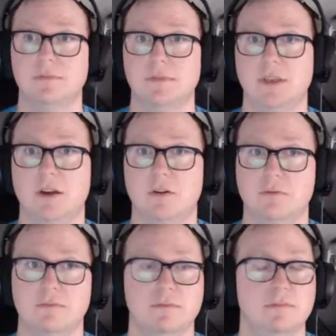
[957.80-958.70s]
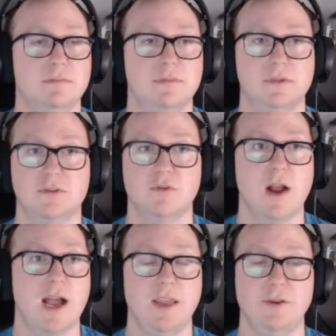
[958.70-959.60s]
you know,
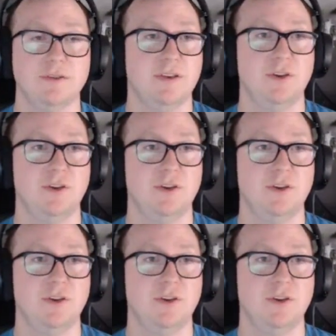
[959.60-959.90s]
try using a